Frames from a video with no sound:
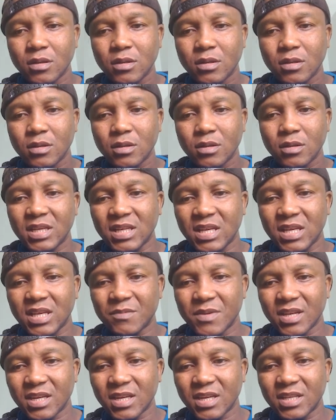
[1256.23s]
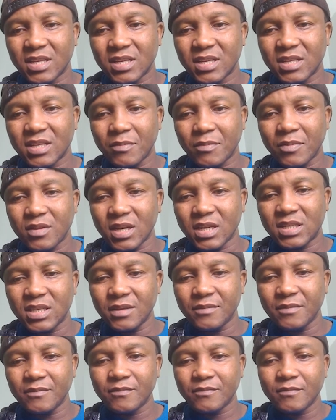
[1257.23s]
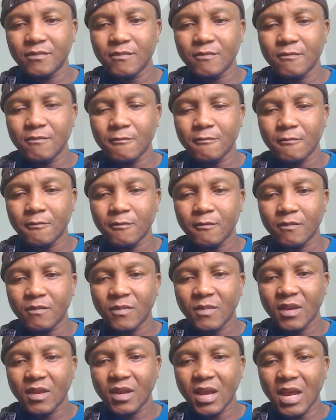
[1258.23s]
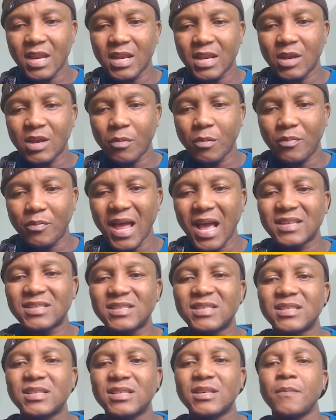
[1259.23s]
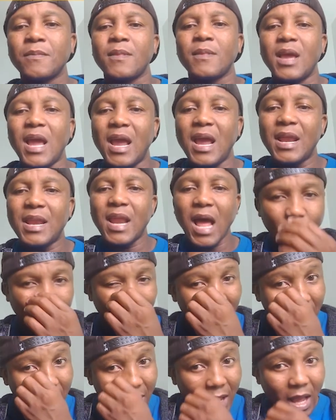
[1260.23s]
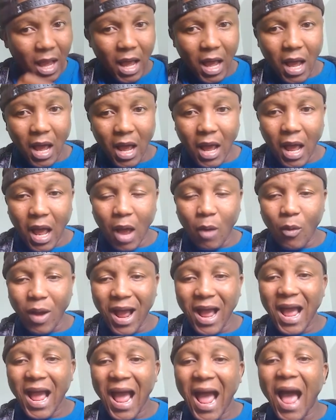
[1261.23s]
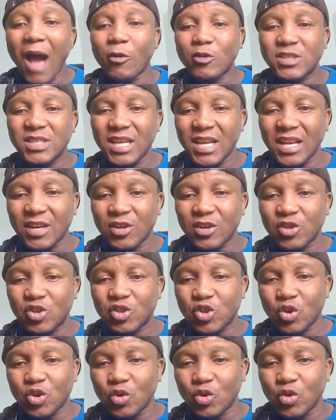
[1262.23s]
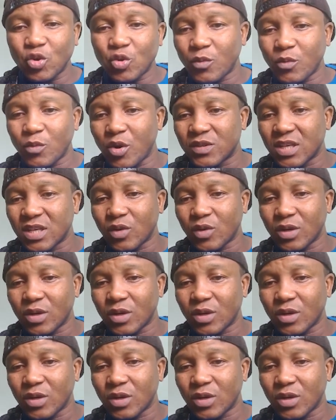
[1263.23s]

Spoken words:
3t, here must be 3t, and then we plus, and our auxiliary solution we know is this